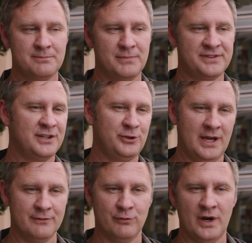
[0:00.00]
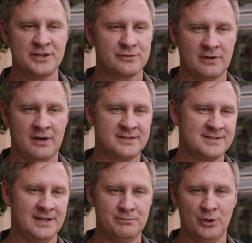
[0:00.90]
but then you have
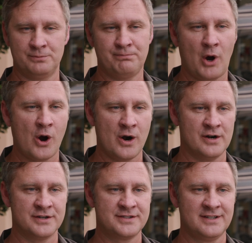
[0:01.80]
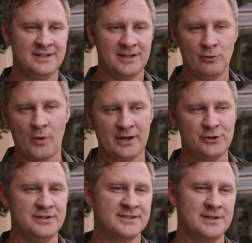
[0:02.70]
restaurants that book bars, and why
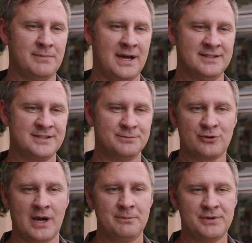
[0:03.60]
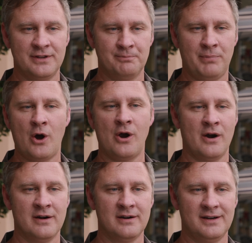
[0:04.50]
couldn't somebody subscribe to the
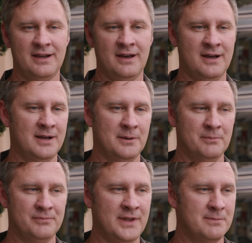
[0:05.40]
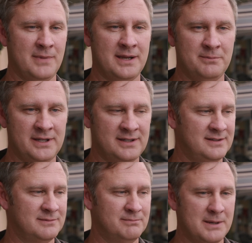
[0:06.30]
bar that maybe
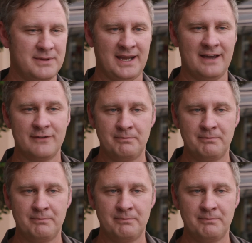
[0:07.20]
they have a